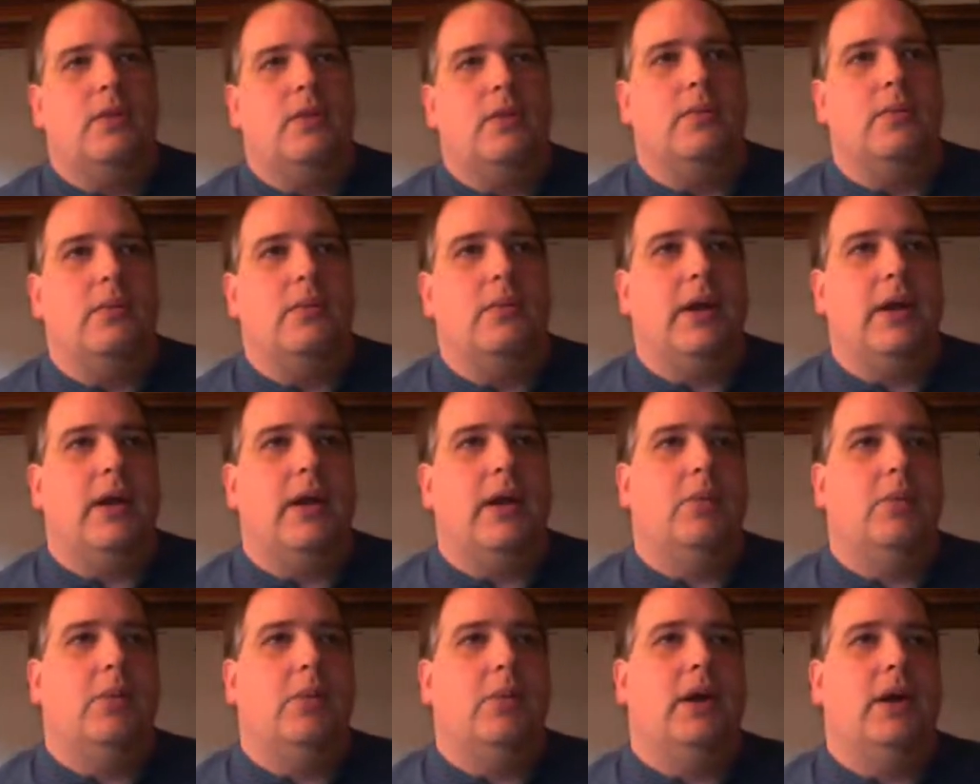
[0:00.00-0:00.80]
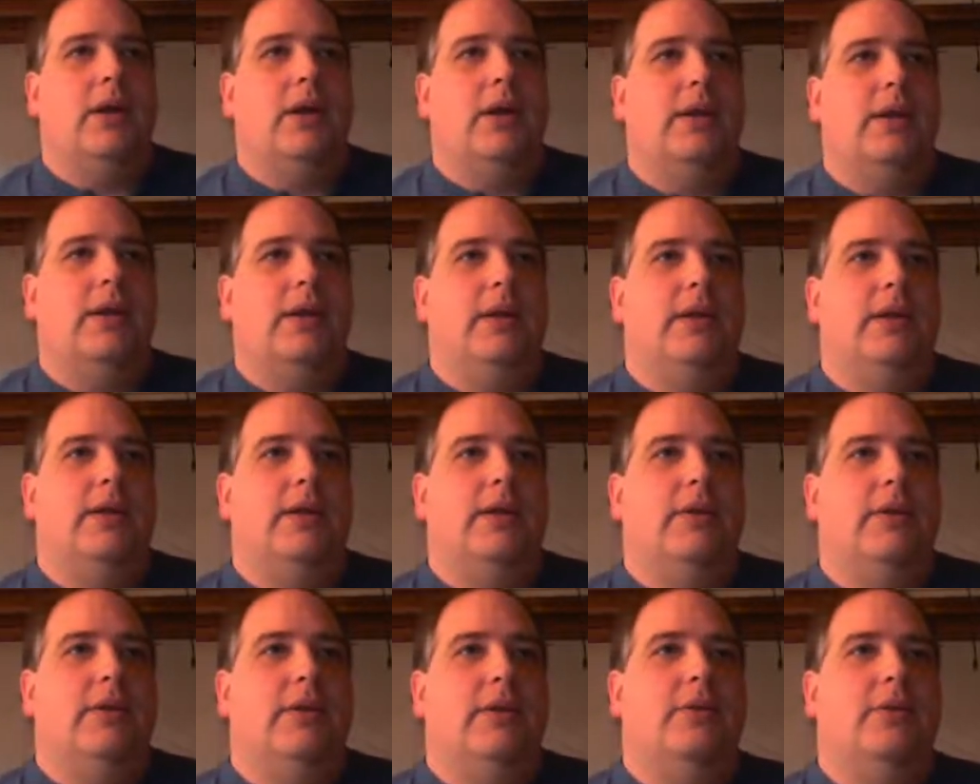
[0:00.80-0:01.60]
What I want
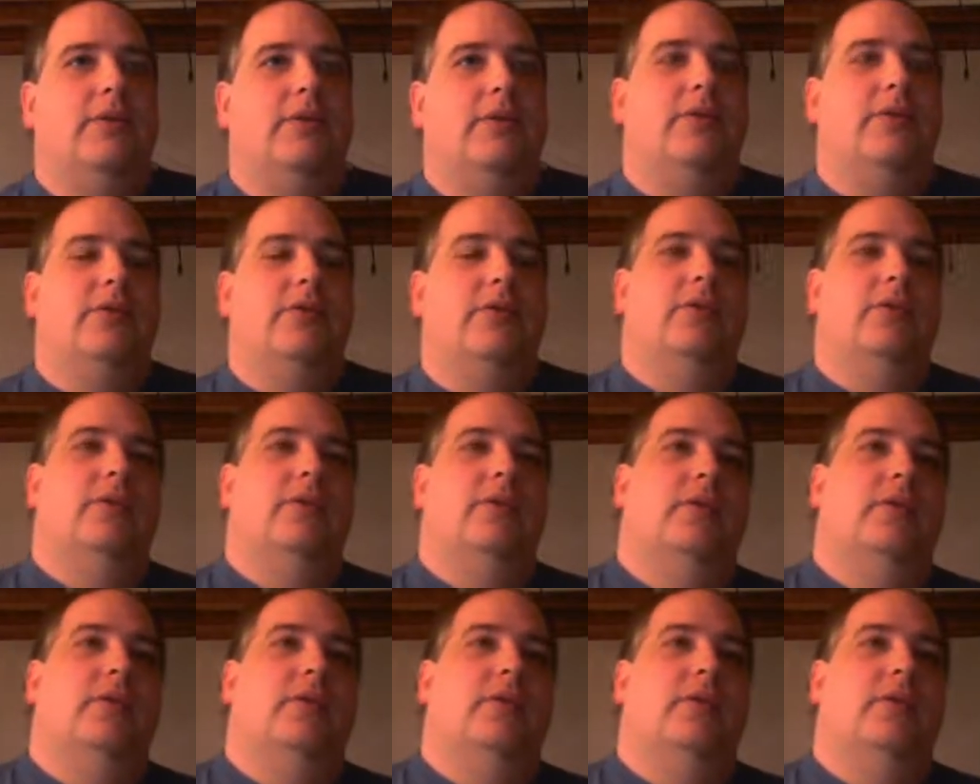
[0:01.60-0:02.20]
is,